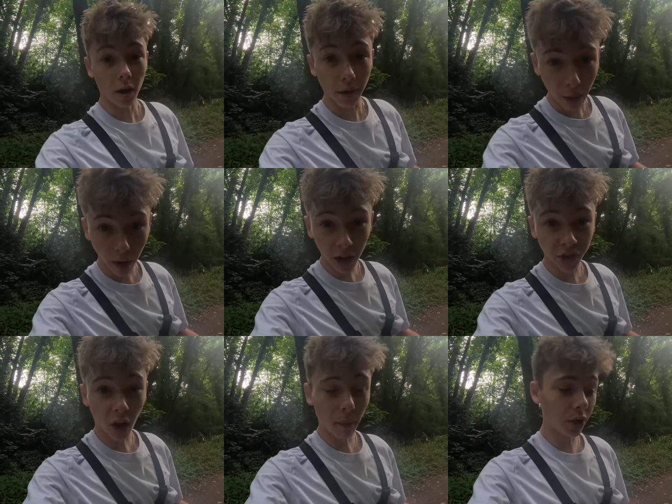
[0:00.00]
Now, last
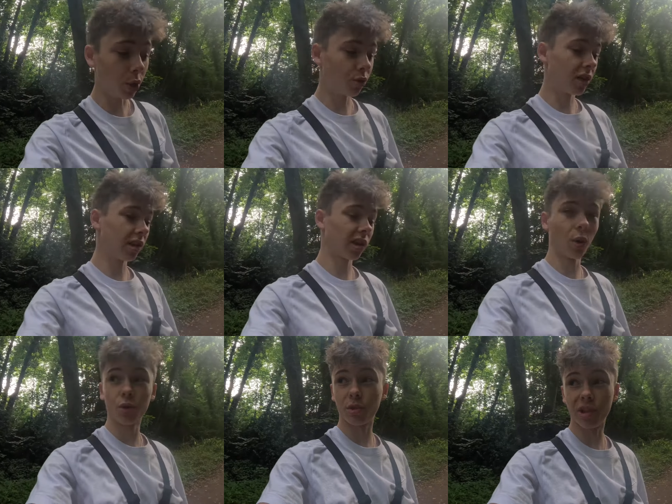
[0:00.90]
time I used these
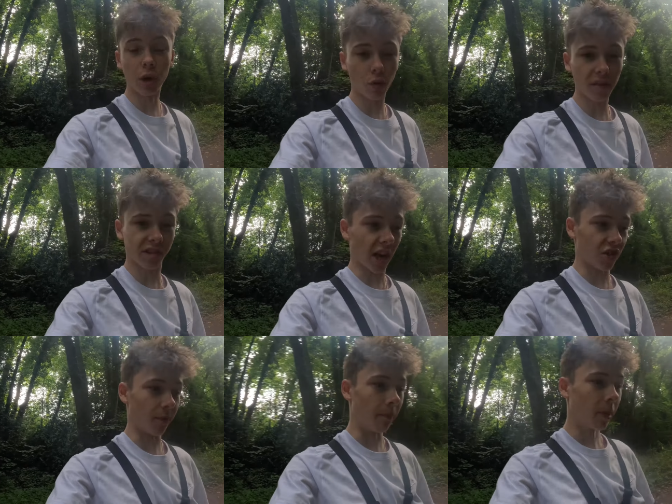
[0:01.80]
lures was in a river
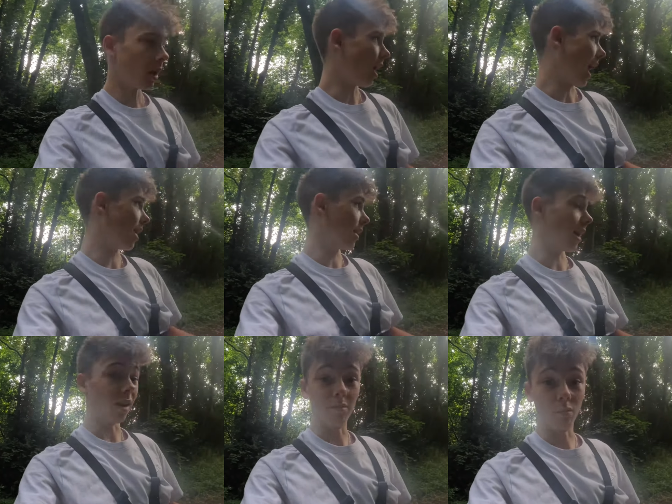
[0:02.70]
session, and
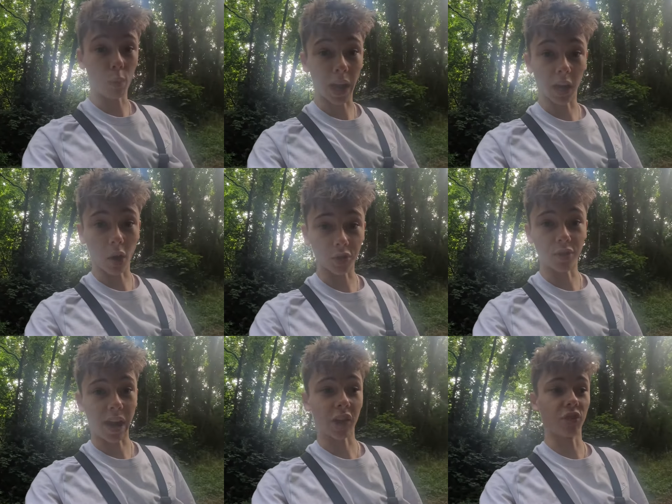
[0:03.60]
um, we had lots
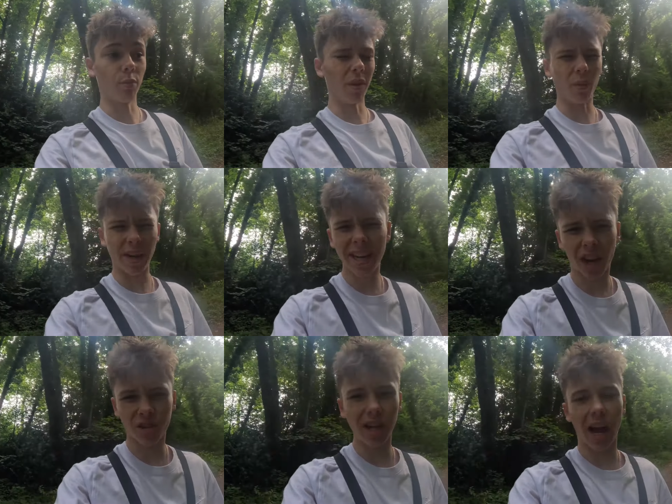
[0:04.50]
of action with it. We didn't
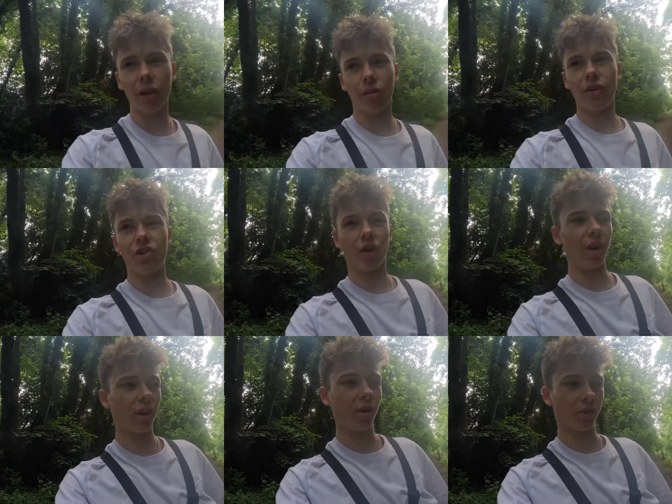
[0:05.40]
actually land a fish on
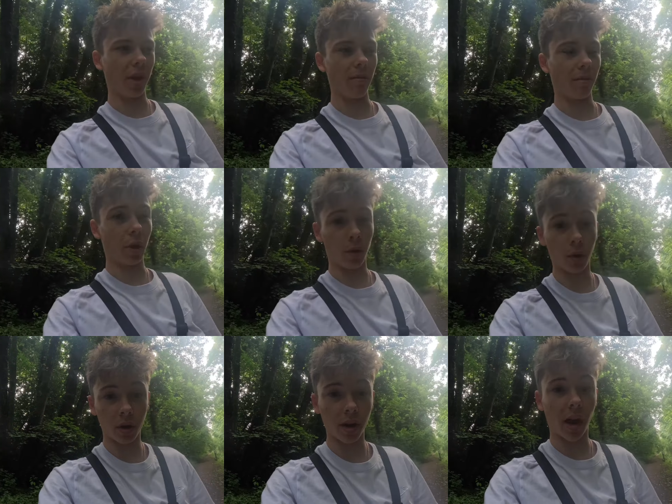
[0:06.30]
it because um, the
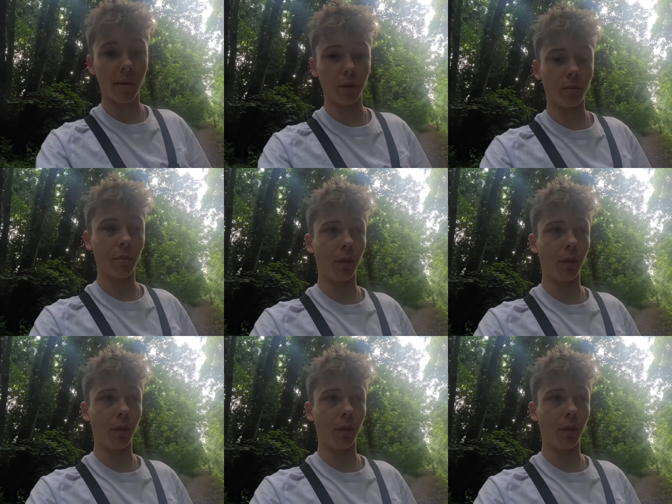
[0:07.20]
hook, again, was a bit